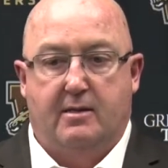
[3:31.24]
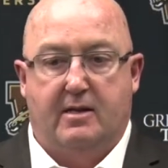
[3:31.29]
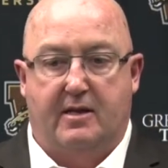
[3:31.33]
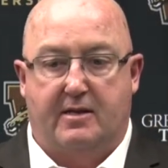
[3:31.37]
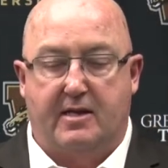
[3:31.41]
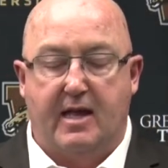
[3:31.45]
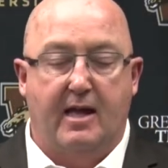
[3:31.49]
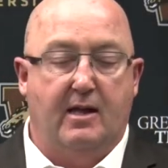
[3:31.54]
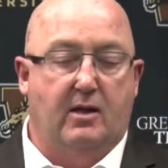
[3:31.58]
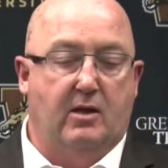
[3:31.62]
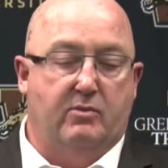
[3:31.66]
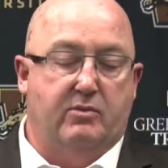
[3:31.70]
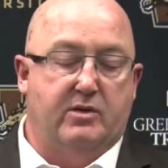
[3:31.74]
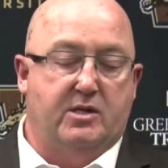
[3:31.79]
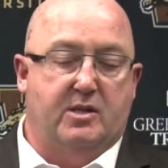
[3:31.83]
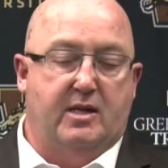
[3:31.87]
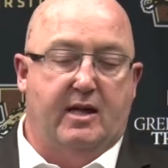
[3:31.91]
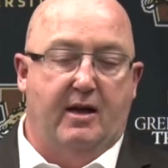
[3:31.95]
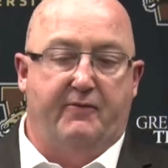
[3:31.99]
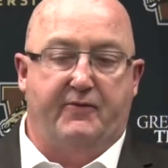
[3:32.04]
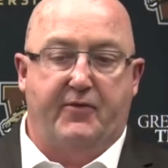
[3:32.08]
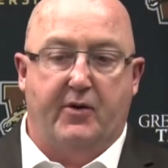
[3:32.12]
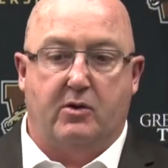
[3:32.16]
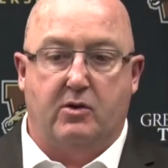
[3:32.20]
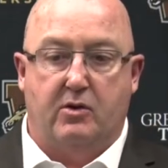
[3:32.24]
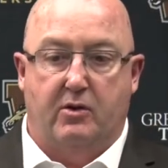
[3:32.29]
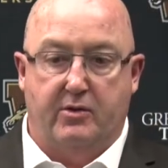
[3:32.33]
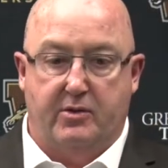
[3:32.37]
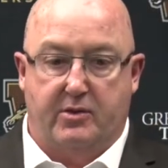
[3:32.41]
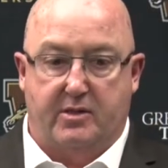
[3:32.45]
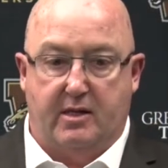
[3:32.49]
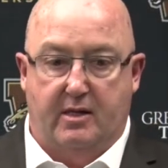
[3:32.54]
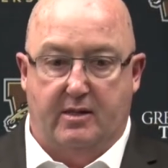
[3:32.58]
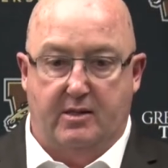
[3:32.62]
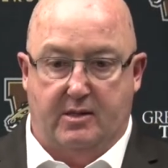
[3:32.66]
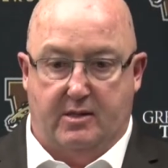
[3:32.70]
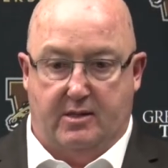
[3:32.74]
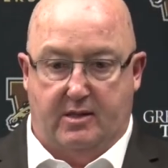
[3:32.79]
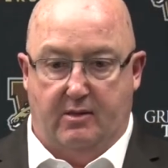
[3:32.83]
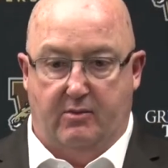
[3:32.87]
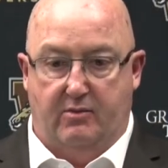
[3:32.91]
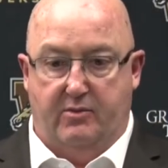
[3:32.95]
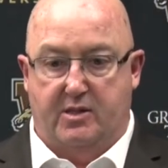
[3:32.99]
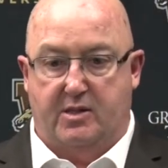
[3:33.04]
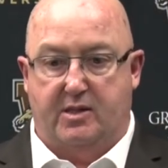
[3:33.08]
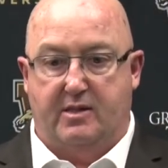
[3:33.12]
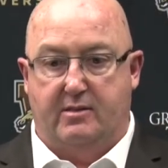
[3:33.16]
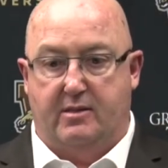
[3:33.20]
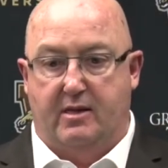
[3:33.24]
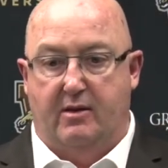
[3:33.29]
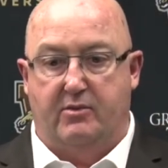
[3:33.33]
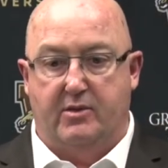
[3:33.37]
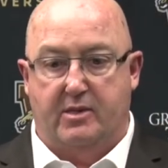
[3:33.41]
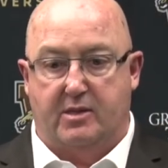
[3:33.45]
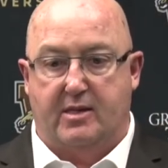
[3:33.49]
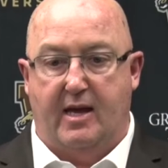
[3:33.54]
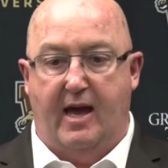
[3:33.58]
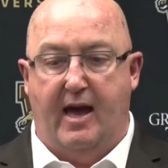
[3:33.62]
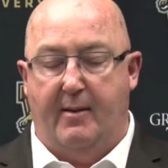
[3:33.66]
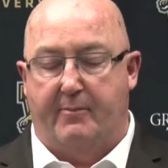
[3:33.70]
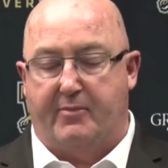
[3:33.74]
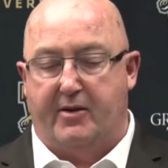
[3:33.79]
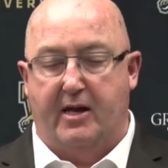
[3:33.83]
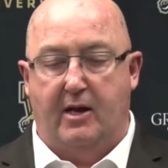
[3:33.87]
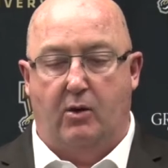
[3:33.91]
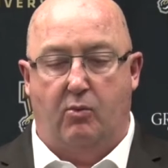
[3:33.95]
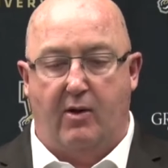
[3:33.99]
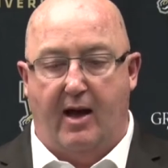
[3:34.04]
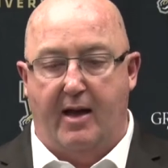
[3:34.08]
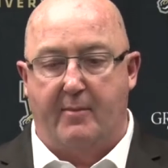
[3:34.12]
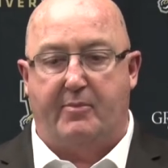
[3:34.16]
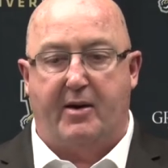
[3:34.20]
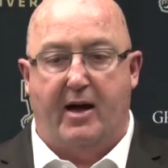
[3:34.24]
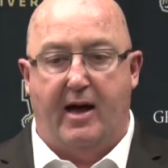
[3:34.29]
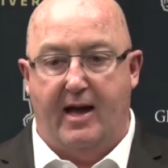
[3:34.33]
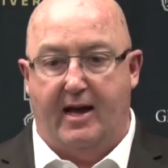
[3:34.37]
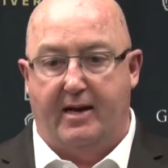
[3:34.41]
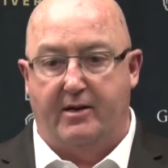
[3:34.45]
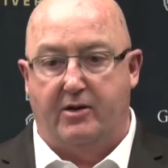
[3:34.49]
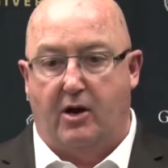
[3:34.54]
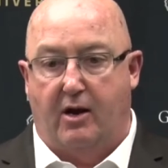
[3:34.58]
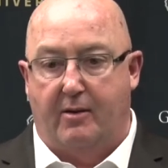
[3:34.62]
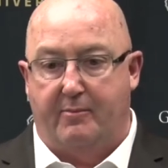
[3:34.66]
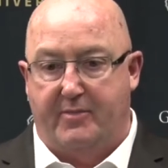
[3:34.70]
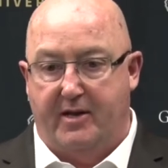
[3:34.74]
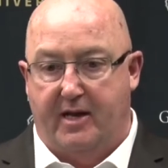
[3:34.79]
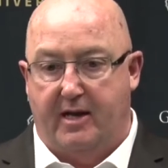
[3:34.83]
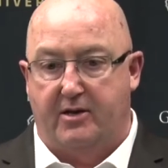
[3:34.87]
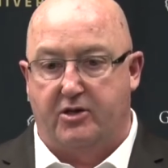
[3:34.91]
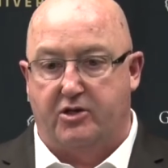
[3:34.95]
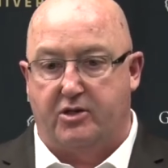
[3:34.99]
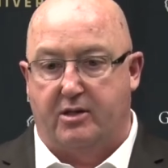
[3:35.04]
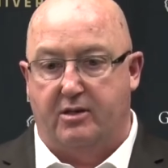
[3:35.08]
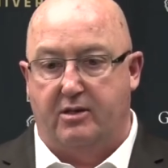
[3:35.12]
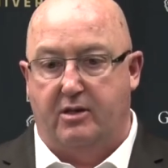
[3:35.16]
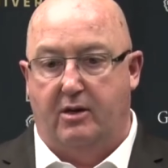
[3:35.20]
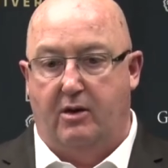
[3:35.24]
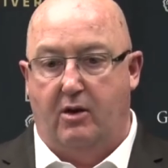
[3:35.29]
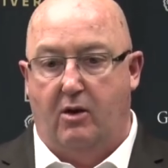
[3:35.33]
thing that was difficult is it was happening right behind our bench,